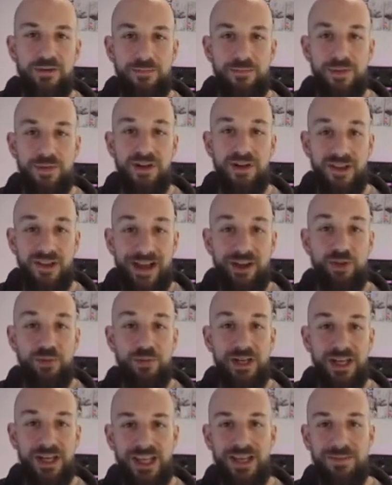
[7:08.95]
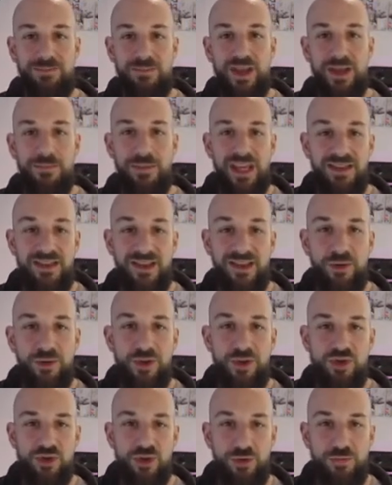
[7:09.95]
But it allows me to keep them in the
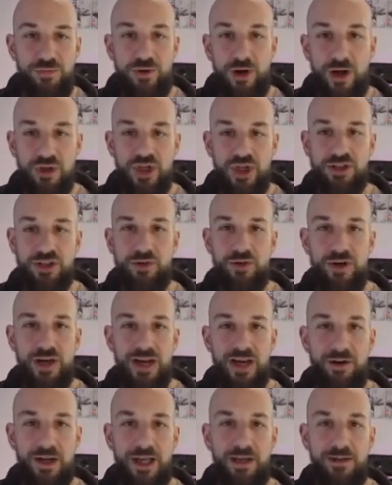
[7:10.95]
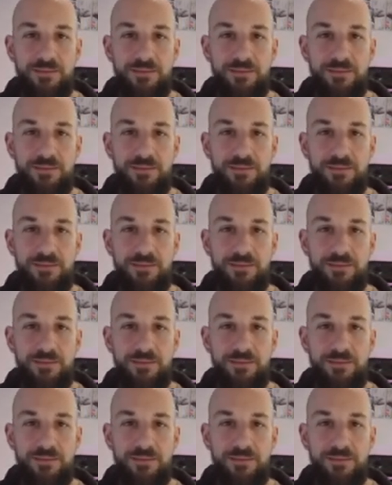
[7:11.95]
original project or area.